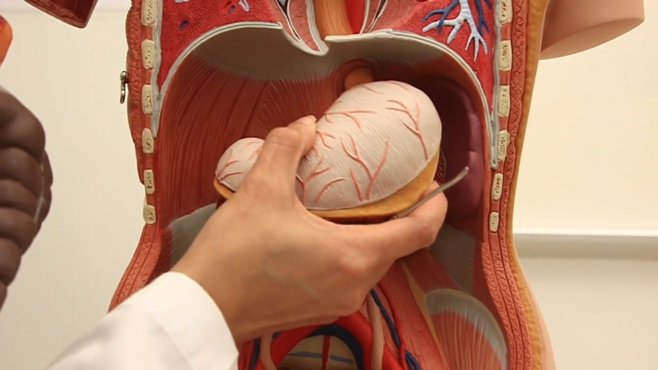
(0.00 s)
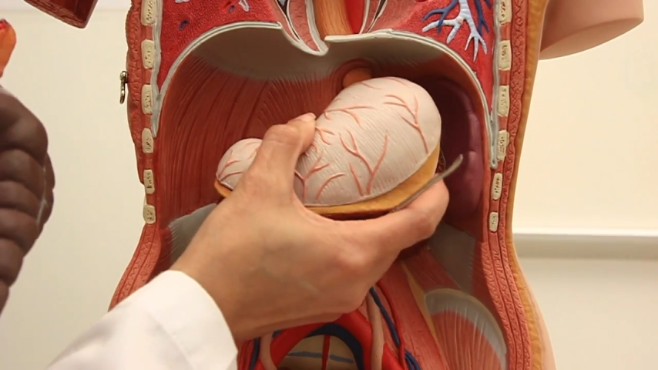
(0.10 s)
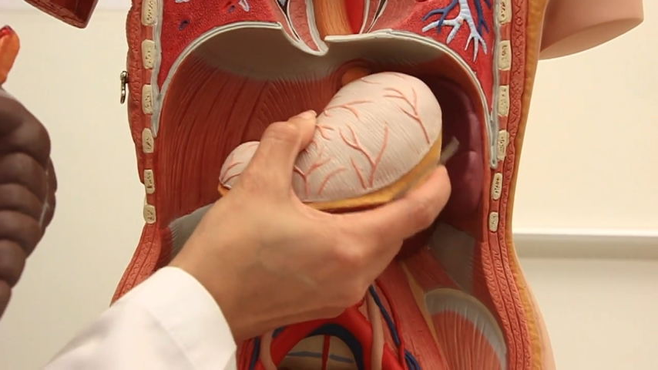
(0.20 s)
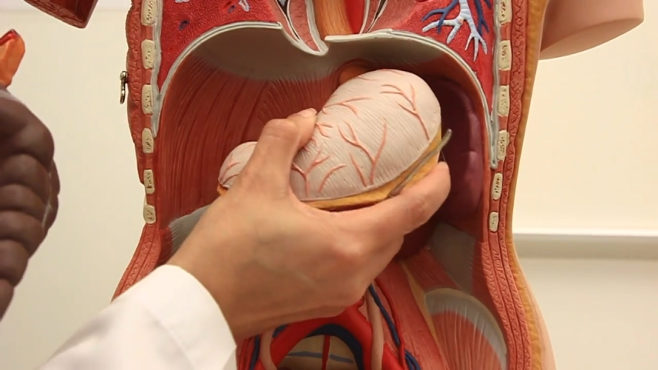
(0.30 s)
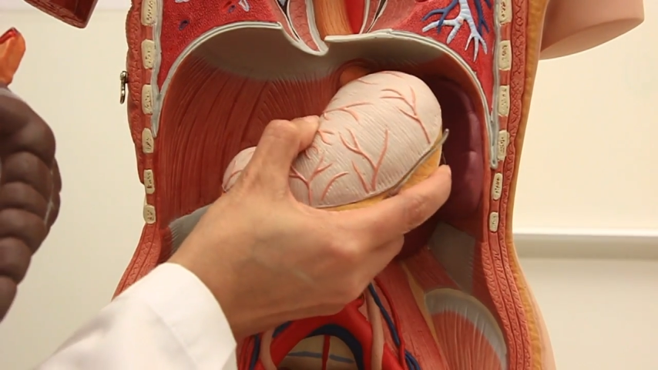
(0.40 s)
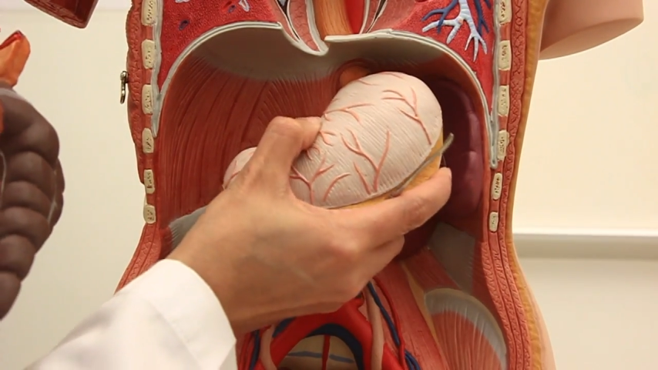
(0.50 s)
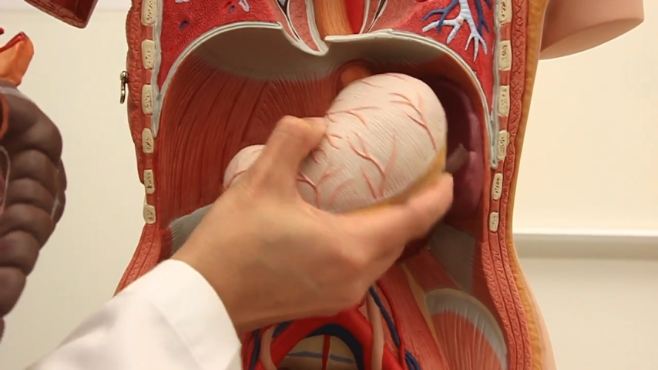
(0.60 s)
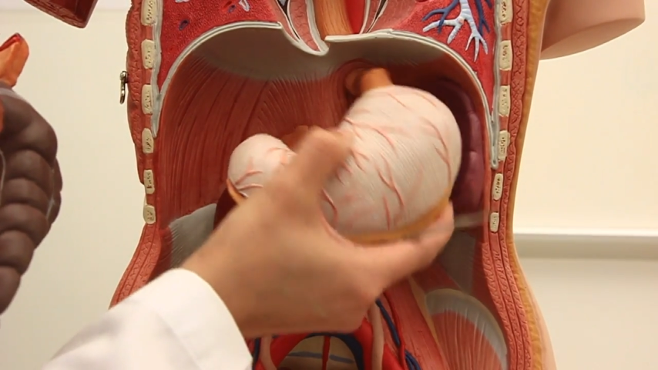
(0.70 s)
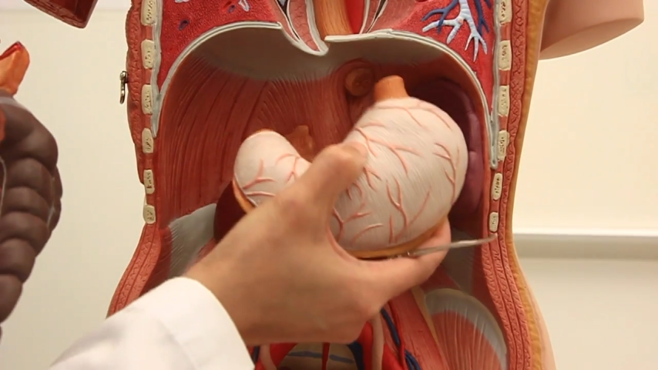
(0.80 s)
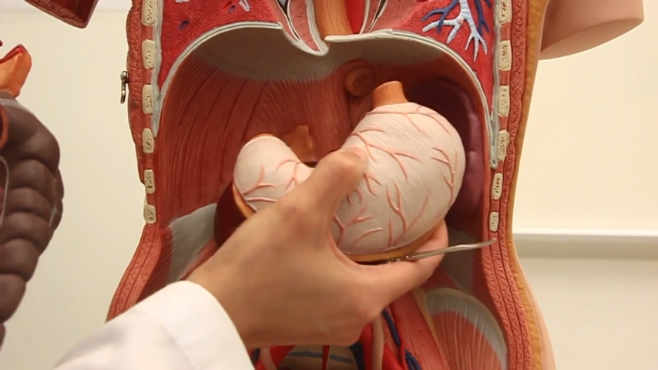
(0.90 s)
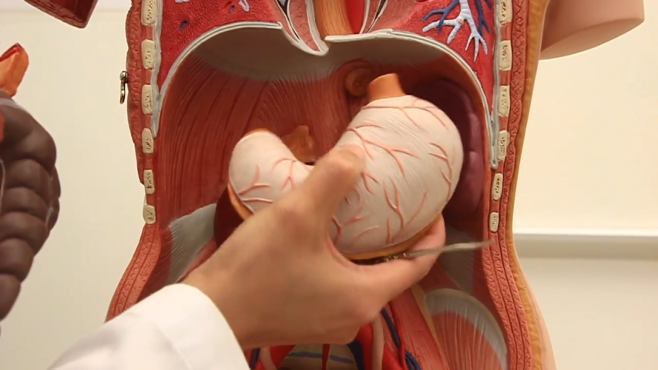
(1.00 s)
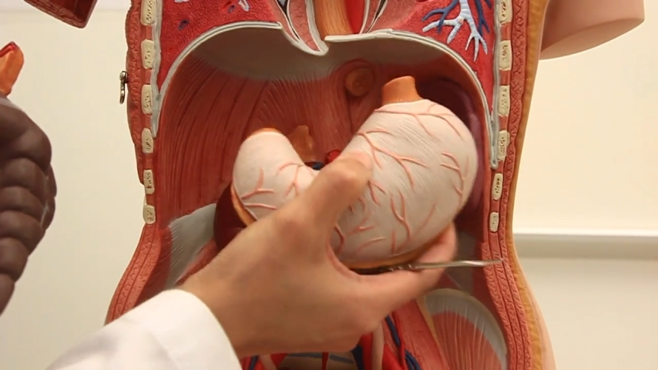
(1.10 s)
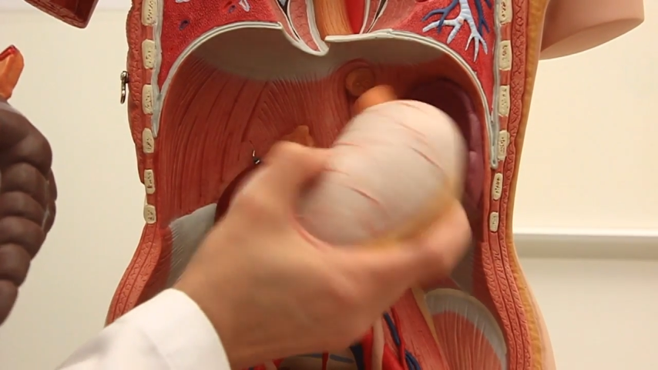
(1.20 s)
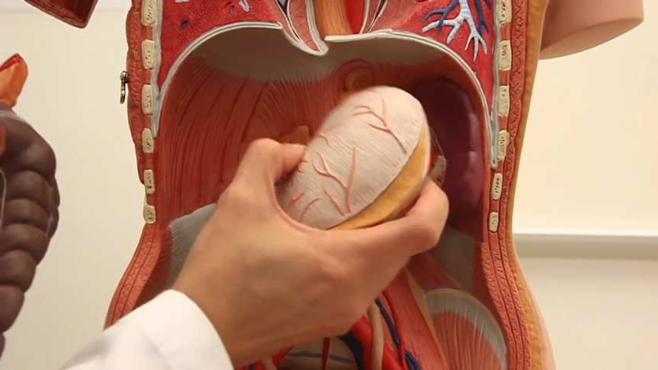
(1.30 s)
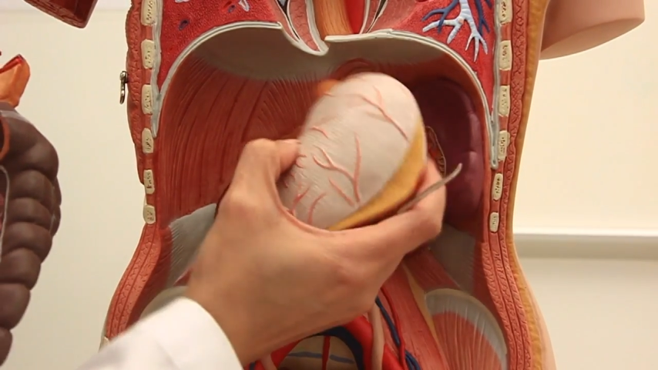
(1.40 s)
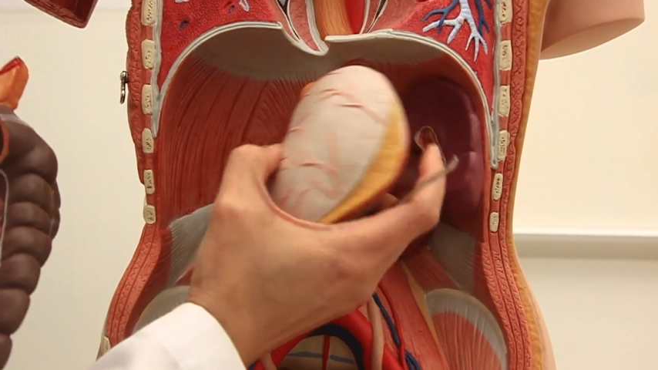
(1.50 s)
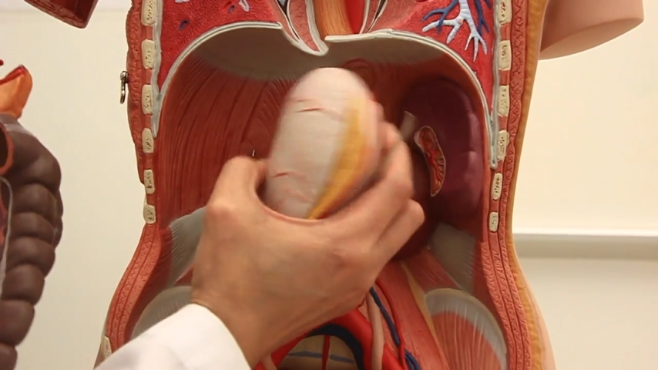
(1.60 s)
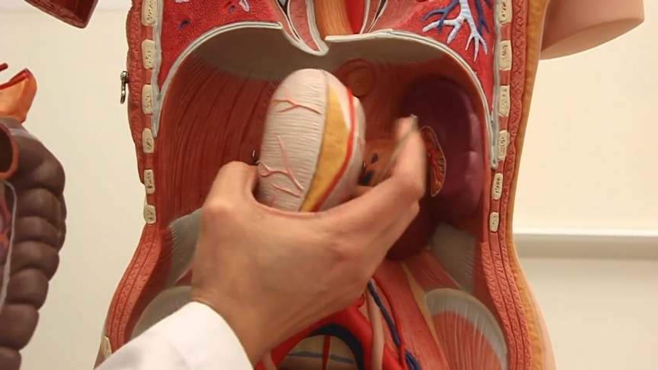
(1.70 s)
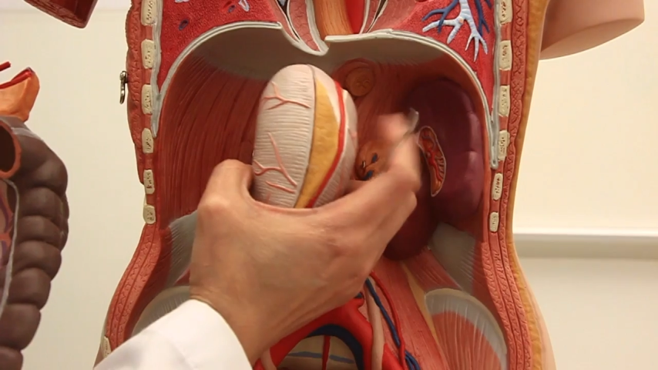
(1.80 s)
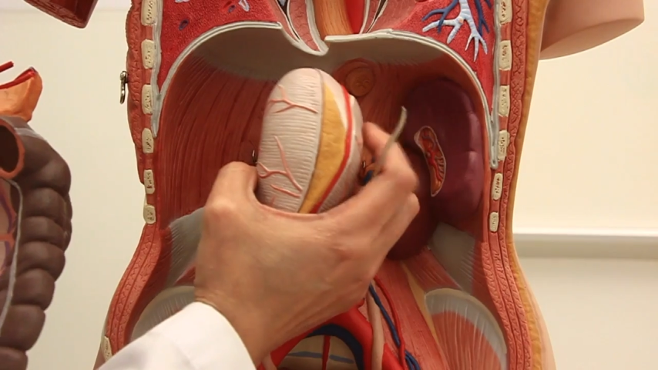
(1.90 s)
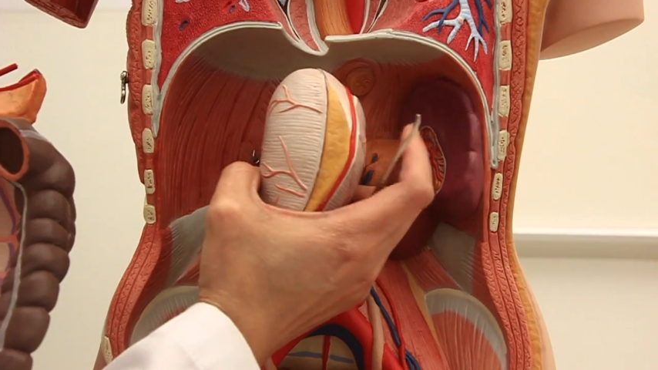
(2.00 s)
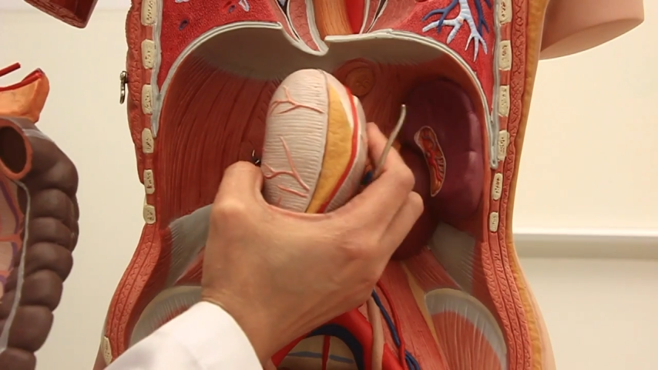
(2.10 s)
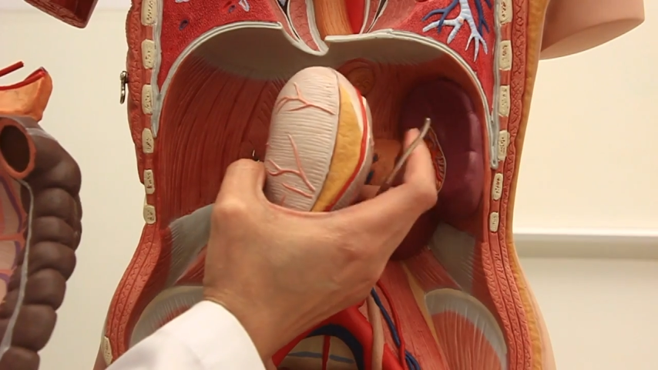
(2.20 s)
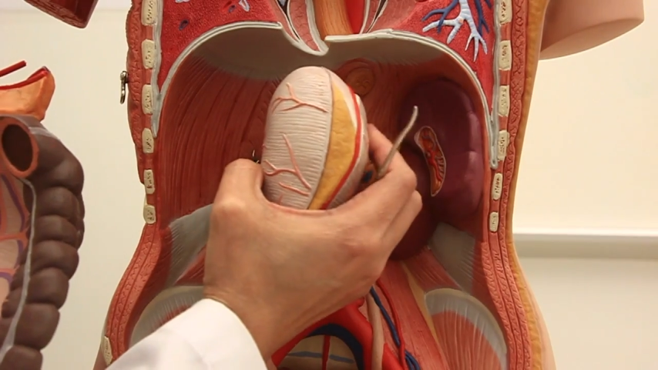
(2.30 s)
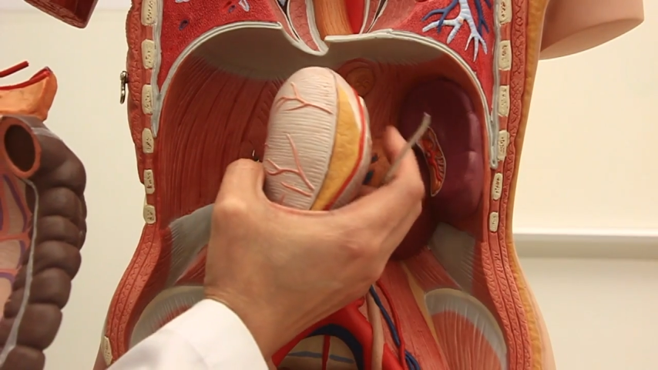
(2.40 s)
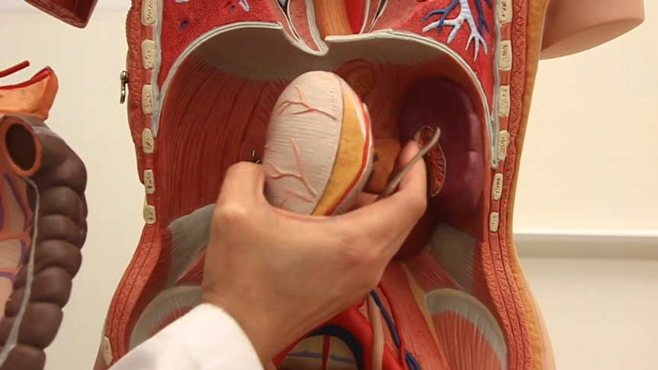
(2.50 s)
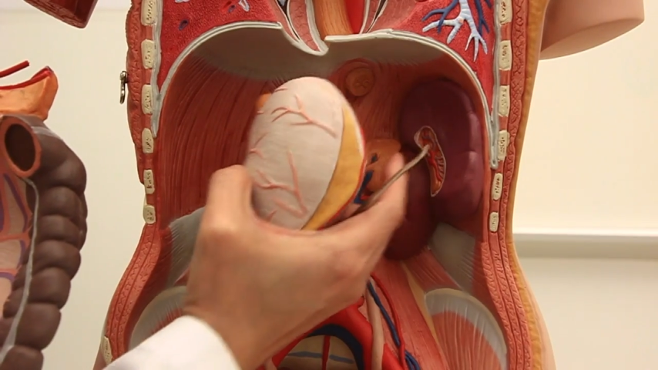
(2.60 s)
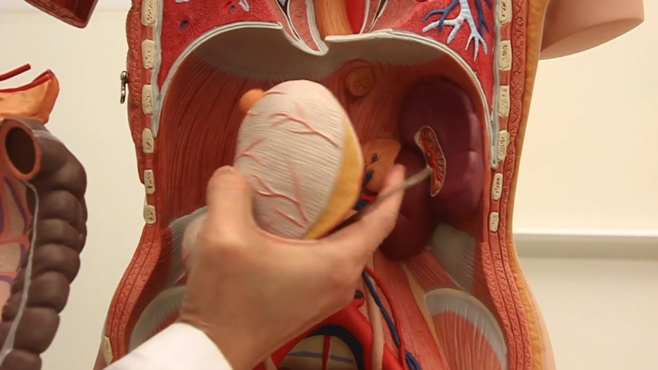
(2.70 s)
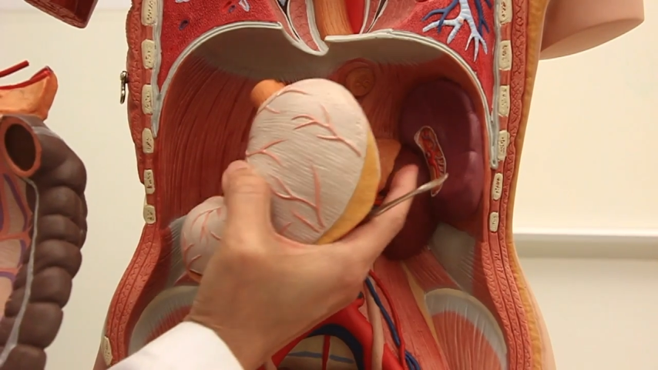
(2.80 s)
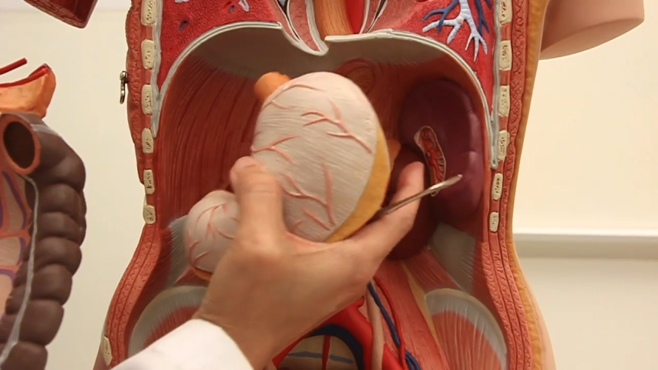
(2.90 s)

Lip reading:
[unreadable: no face in view]